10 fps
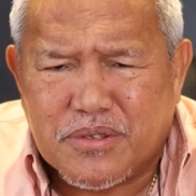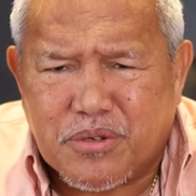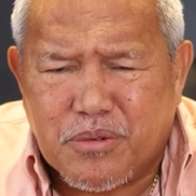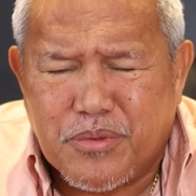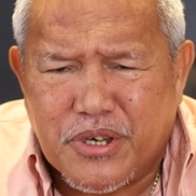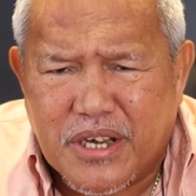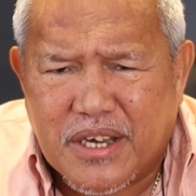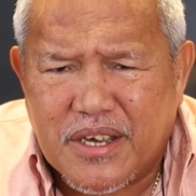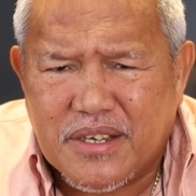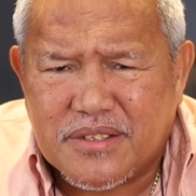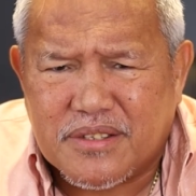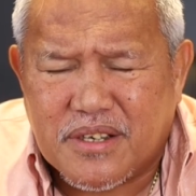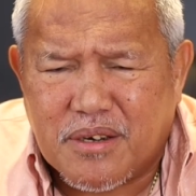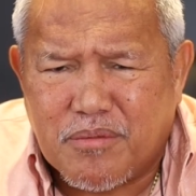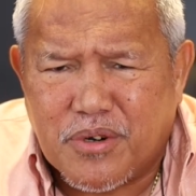To communicate
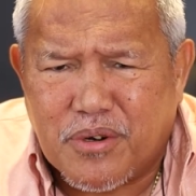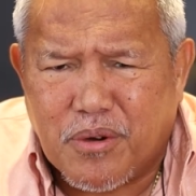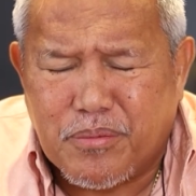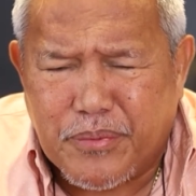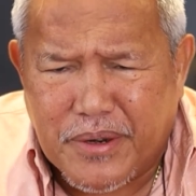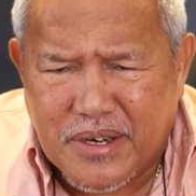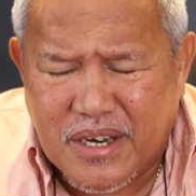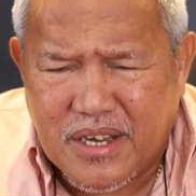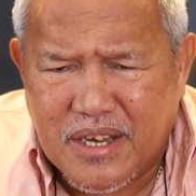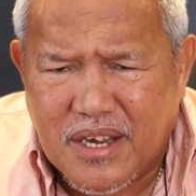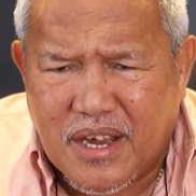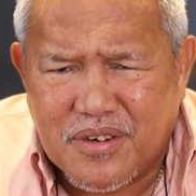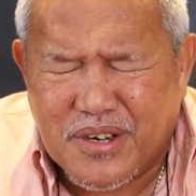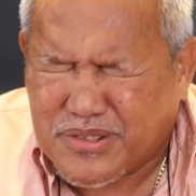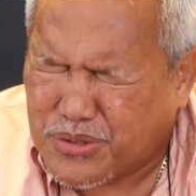more openly
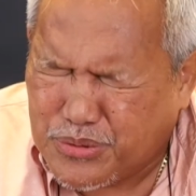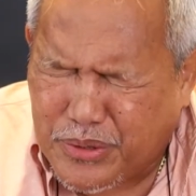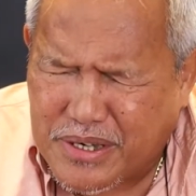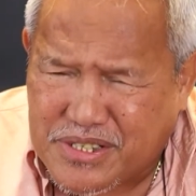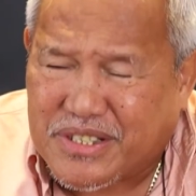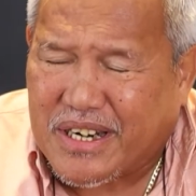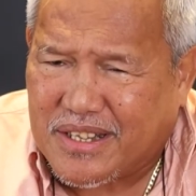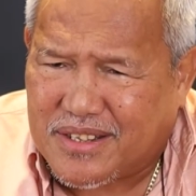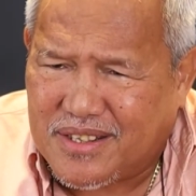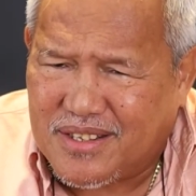on a two-way street